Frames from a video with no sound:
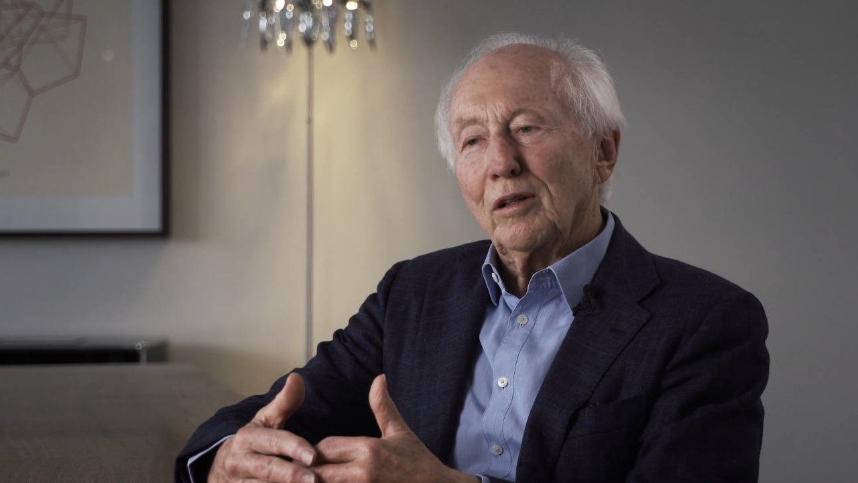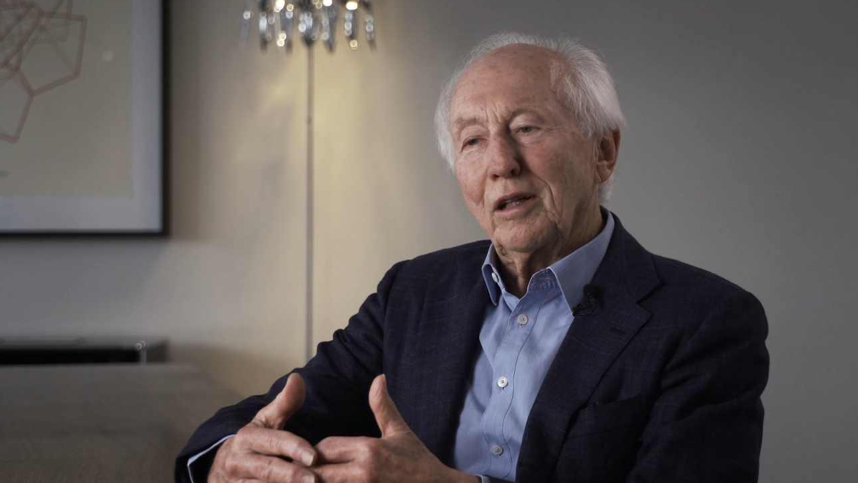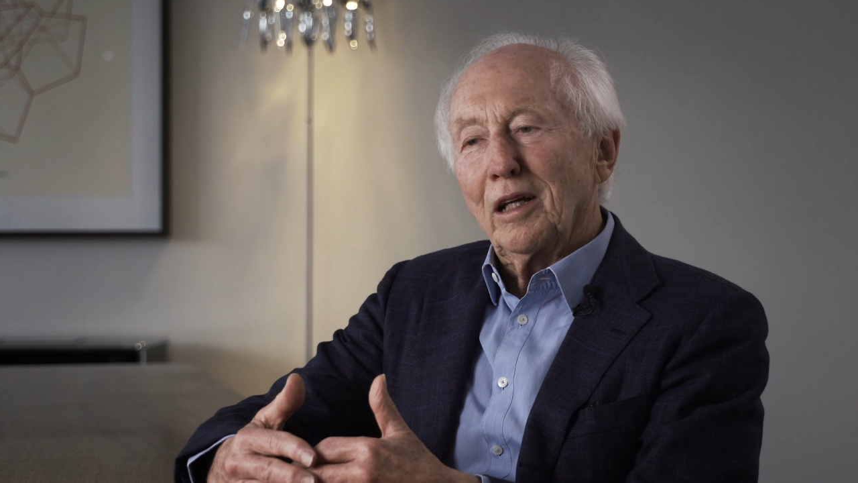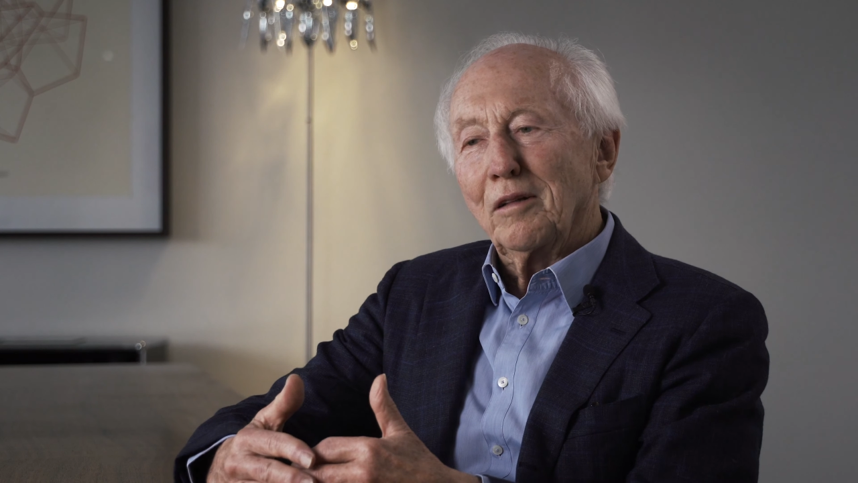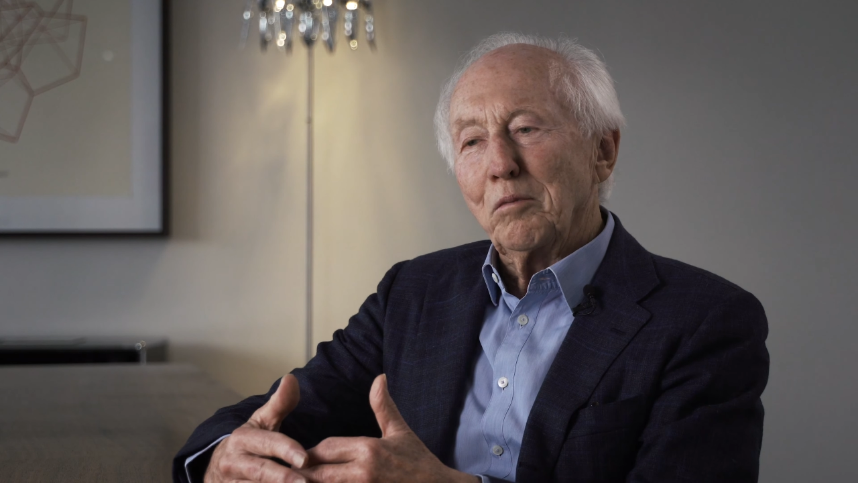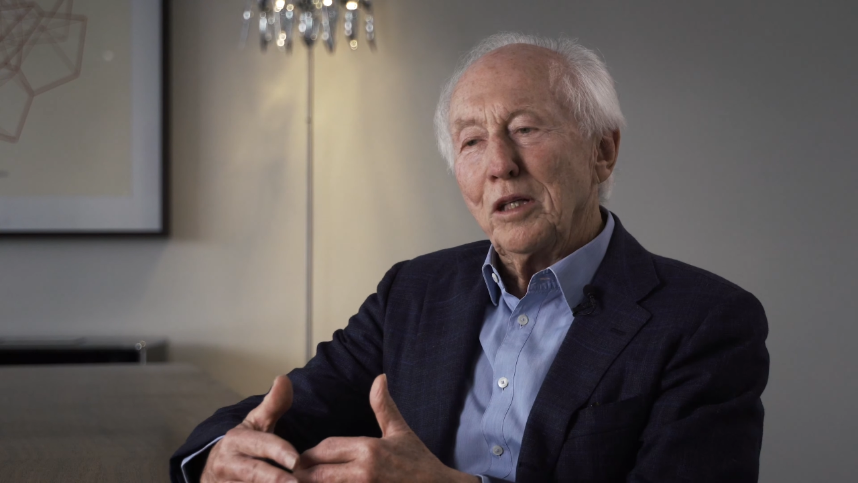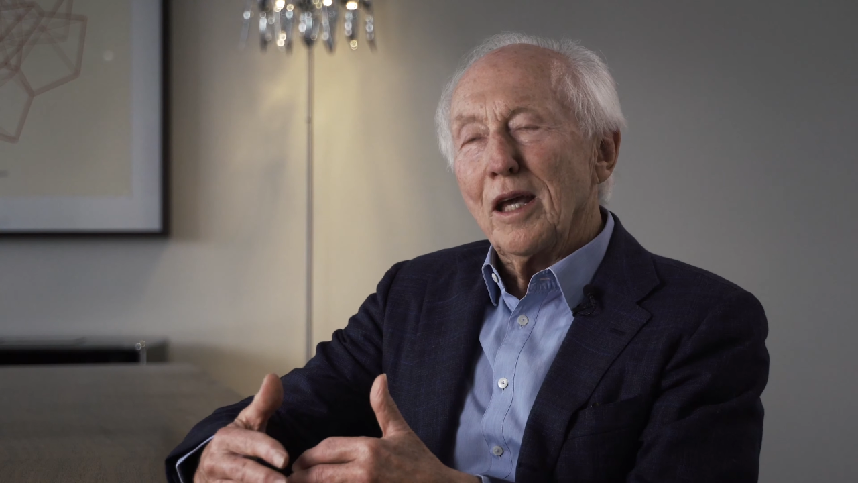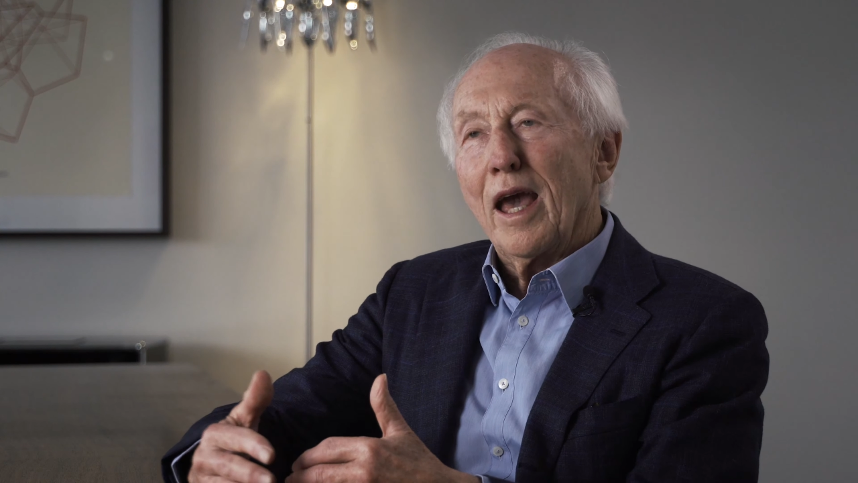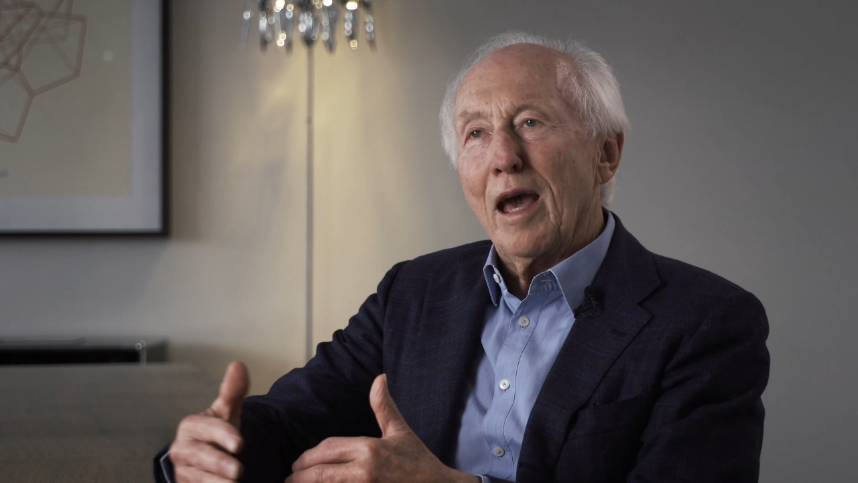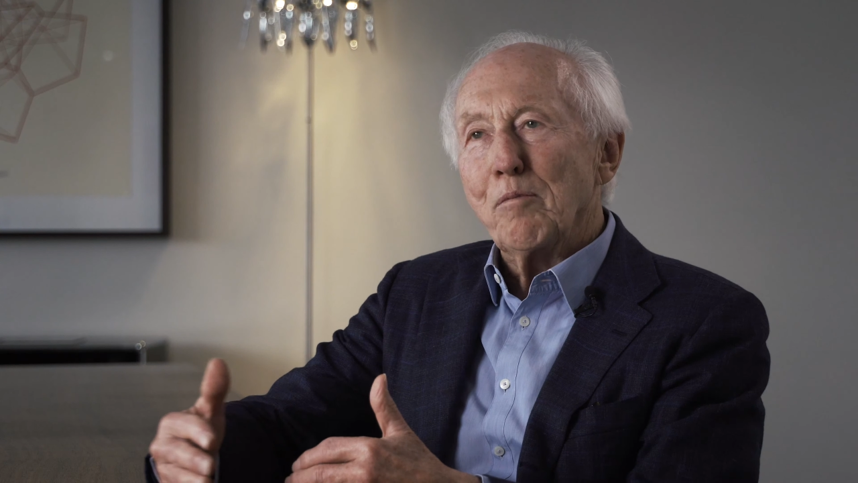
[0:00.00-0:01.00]
can be
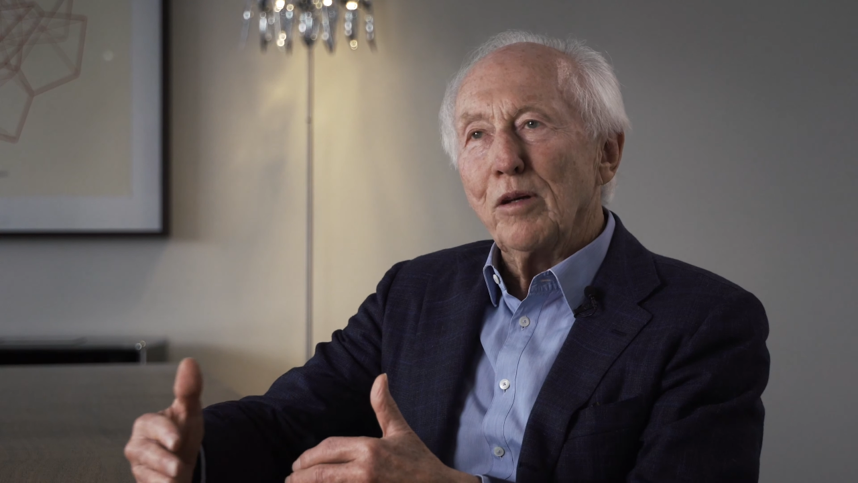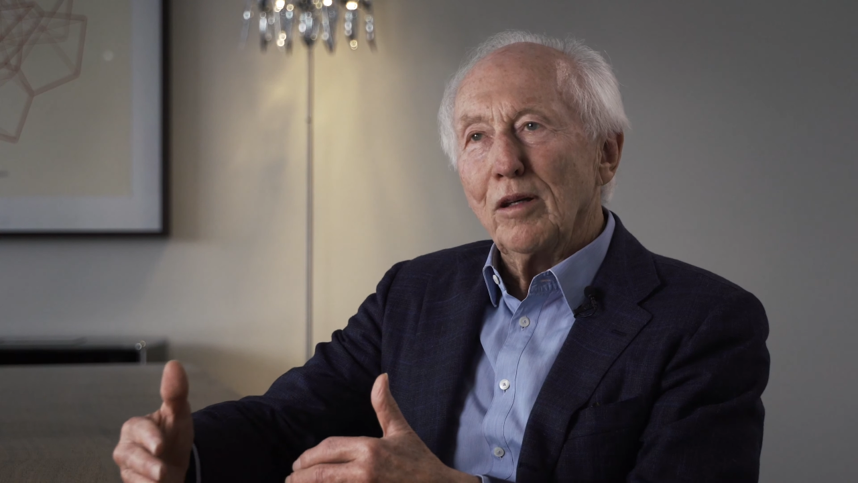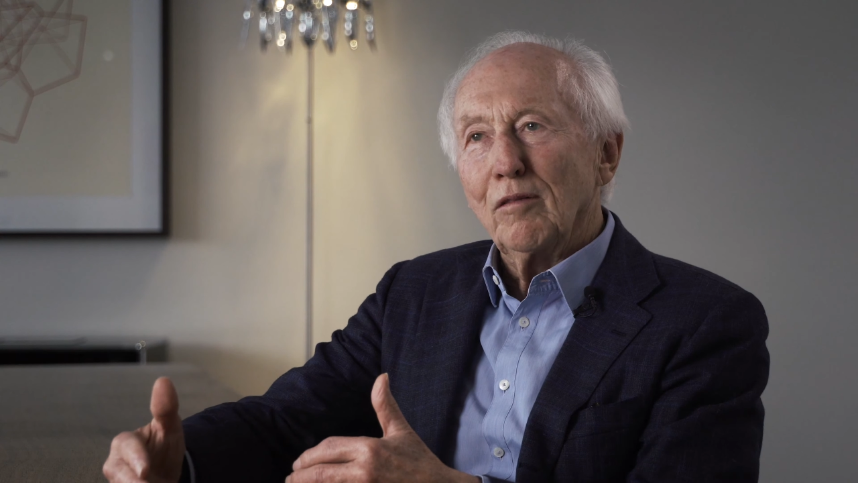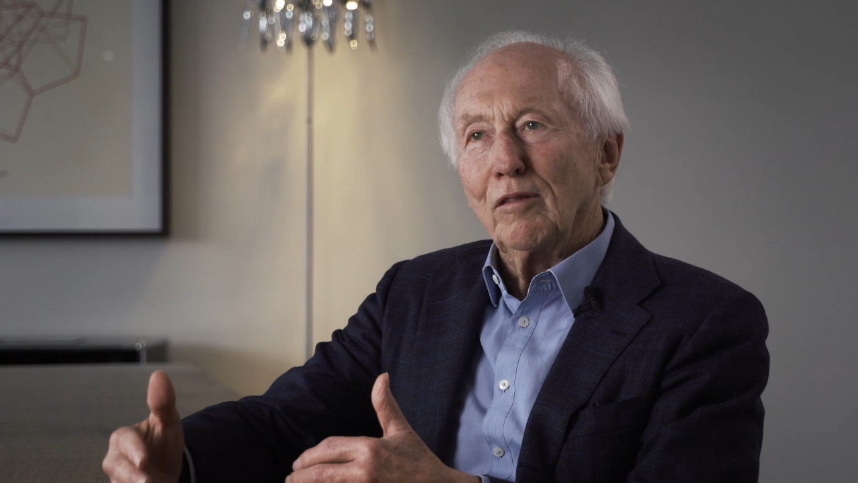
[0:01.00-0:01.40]
happy